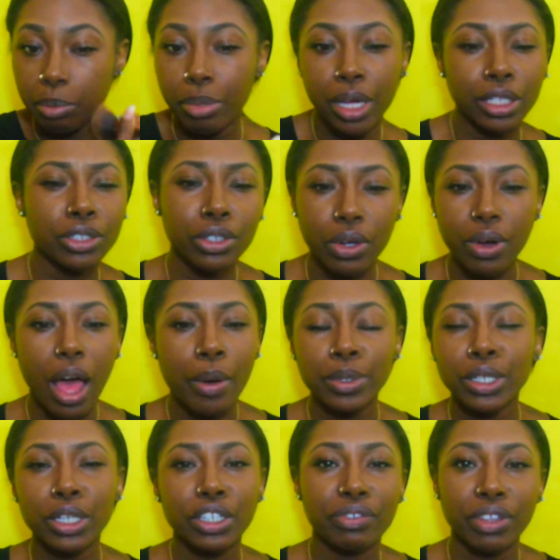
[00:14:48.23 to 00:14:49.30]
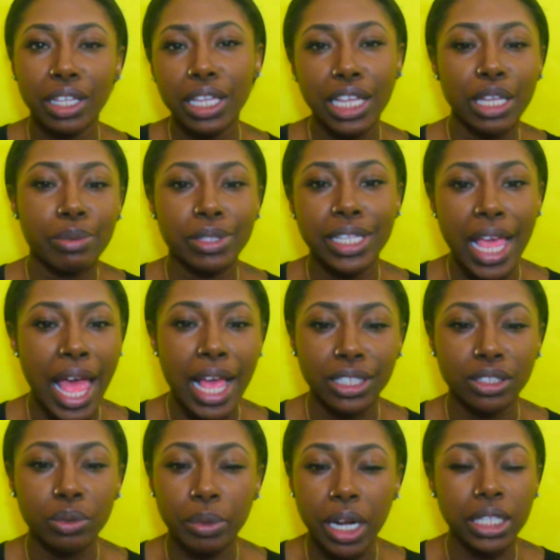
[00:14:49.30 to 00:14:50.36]
But, you know, I was already feeling like he was
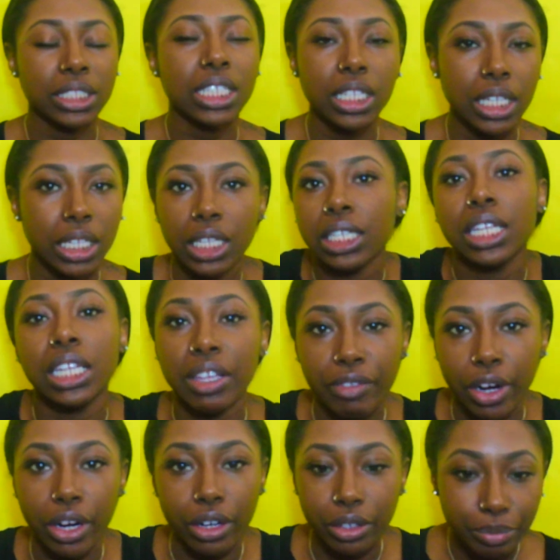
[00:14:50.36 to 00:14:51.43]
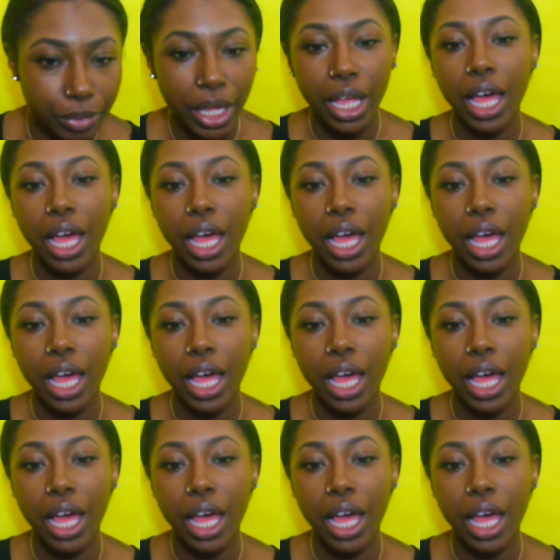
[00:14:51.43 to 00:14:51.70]
gassed. So when I seen it, it didn't even hurt.